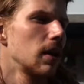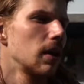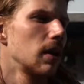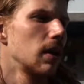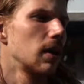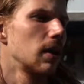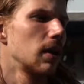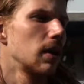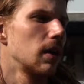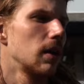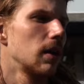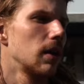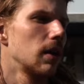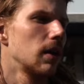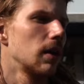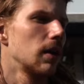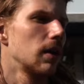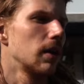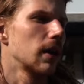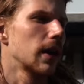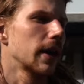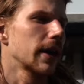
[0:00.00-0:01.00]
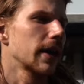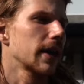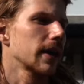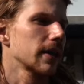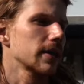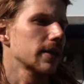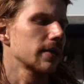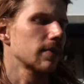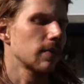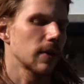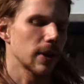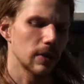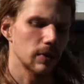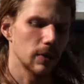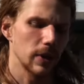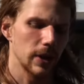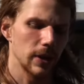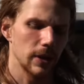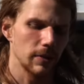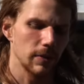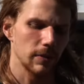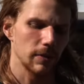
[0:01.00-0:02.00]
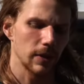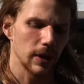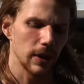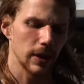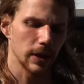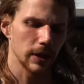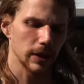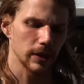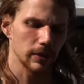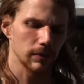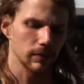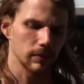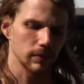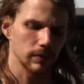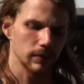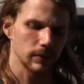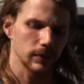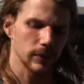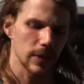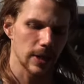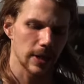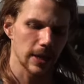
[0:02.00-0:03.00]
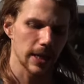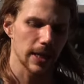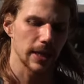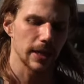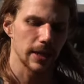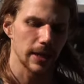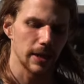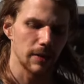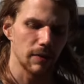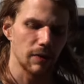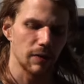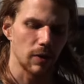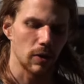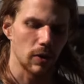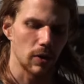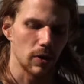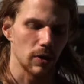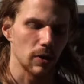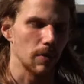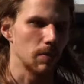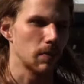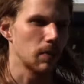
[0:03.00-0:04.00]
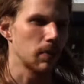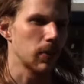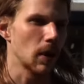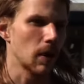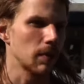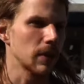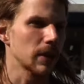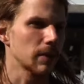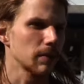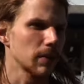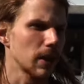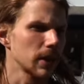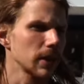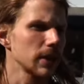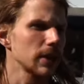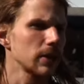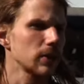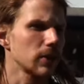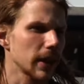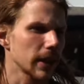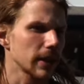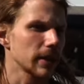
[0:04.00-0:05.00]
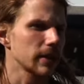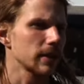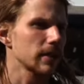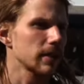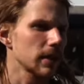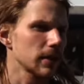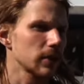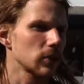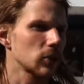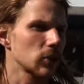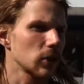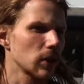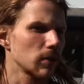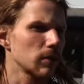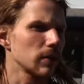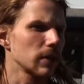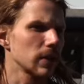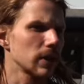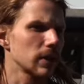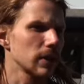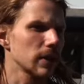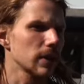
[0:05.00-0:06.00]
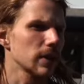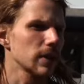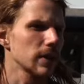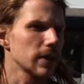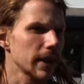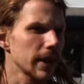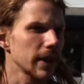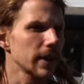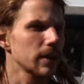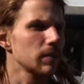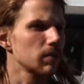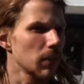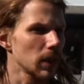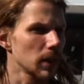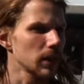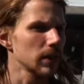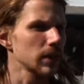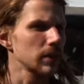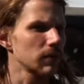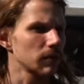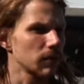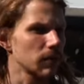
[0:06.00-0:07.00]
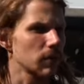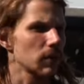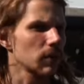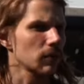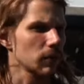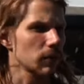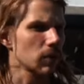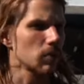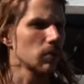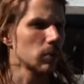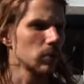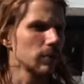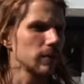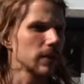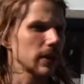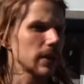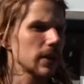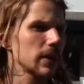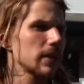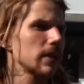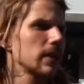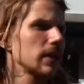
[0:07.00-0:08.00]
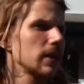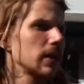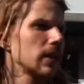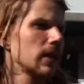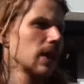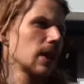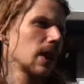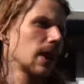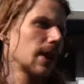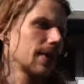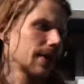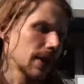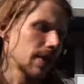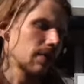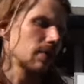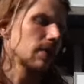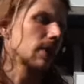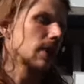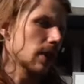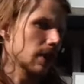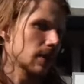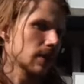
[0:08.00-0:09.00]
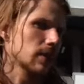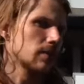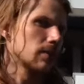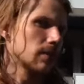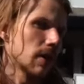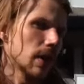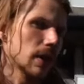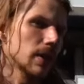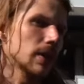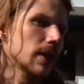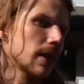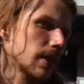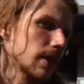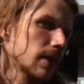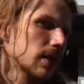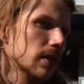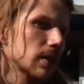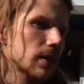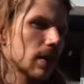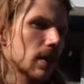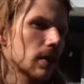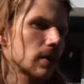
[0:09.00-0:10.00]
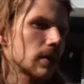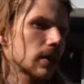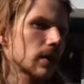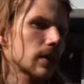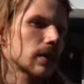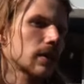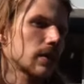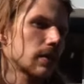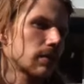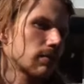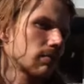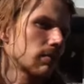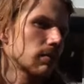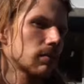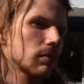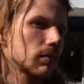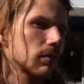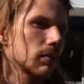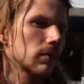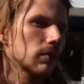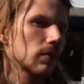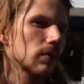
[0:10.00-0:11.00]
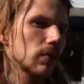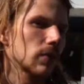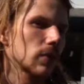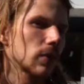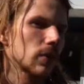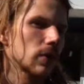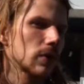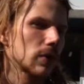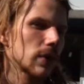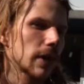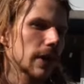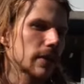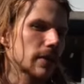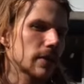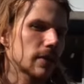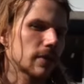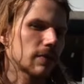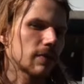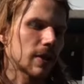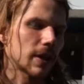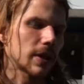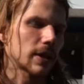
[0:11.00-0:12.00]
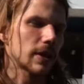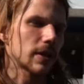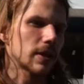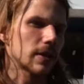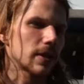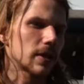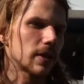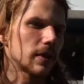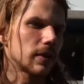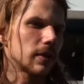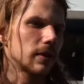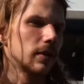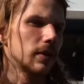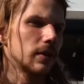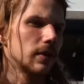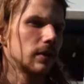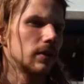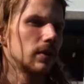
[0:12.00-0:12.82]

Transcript: I guess when we send it in for public money, you get German state money for movies, and then we got the money and it started to get financed.